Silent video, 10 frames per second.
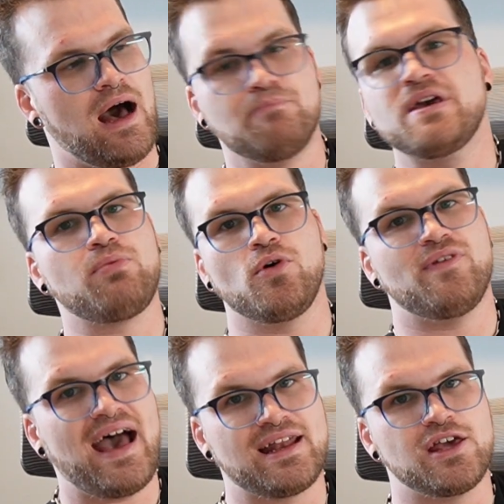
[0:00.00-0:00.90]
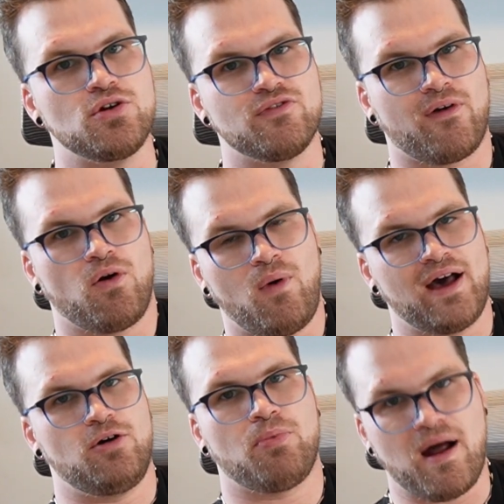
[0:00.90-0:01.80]
People who've had Hue for a
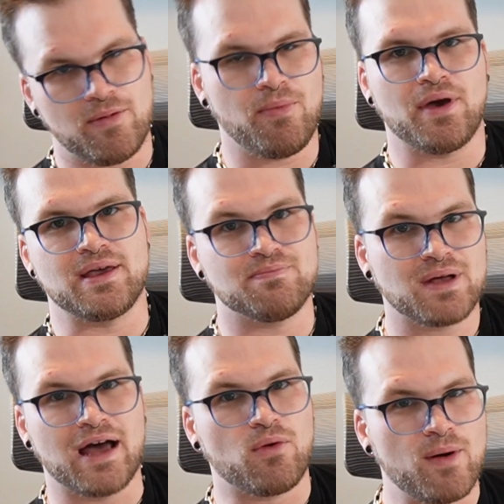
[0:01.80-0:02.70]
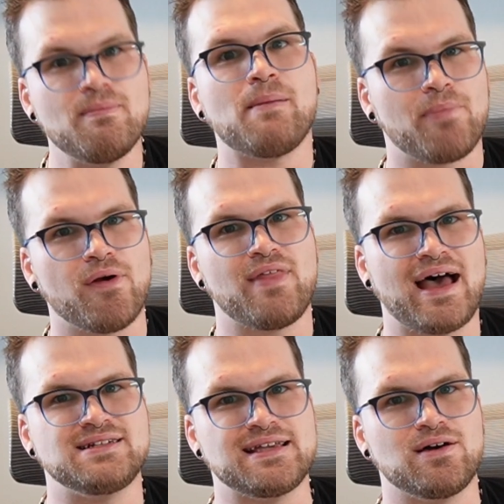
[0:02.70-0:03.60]
while probably kind of remember
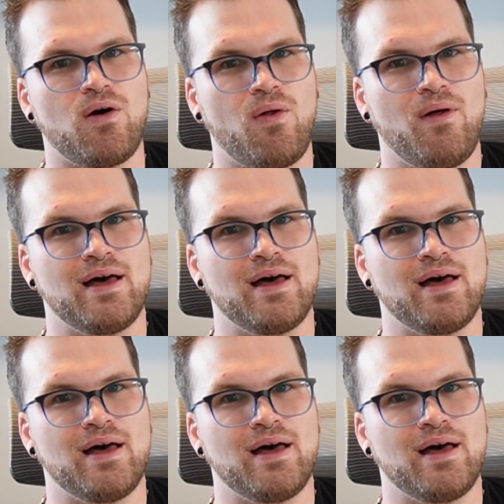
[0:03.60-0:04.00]
that deal.